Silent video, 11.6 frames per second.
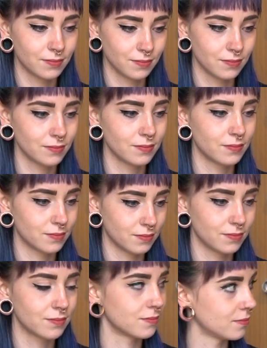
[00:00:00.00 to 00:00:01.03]

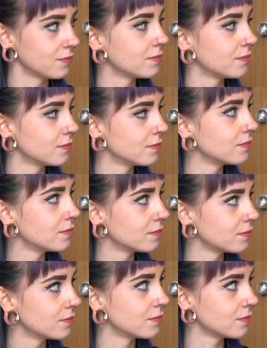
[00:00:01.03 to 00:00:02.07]

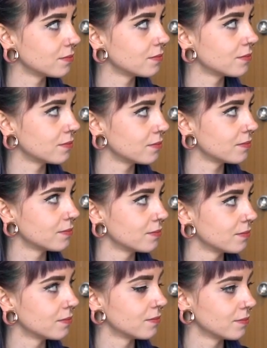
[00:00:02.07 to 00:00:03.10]

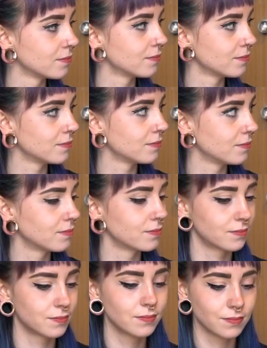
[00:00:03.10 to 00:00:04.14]

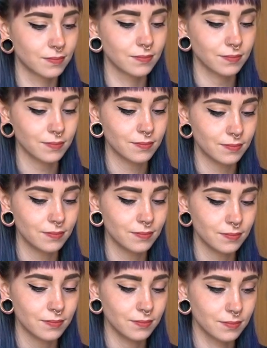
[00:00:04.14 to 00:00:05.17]

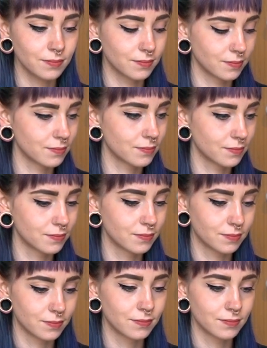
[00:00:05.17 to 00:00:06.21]

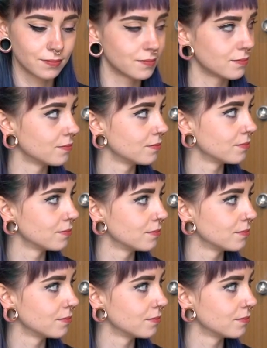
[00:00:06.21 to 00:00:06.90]
No words are spoken by the person on screen.